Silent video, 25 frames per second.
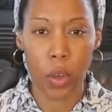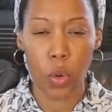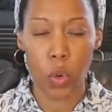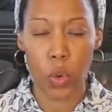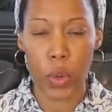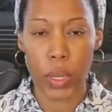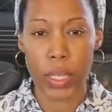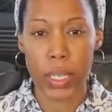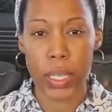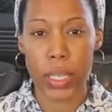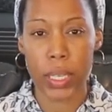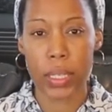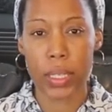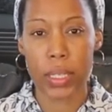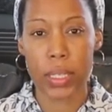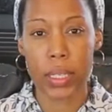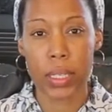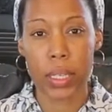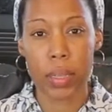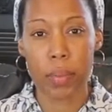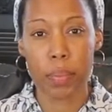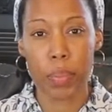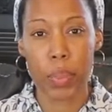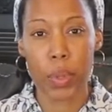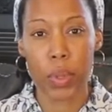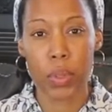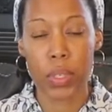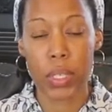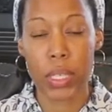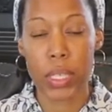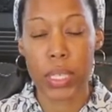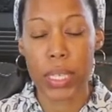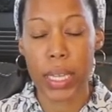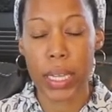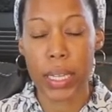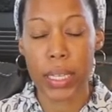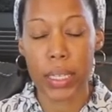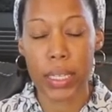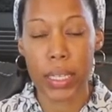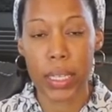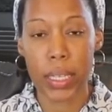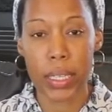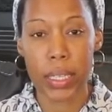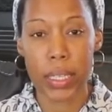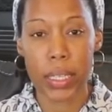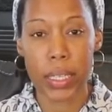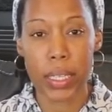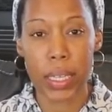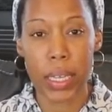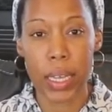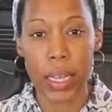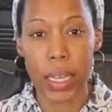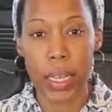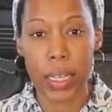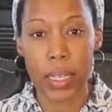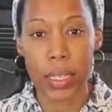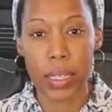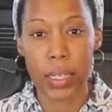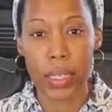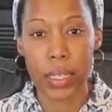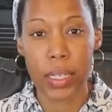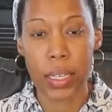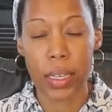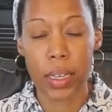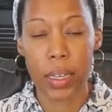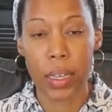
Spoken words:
We did simple sentences.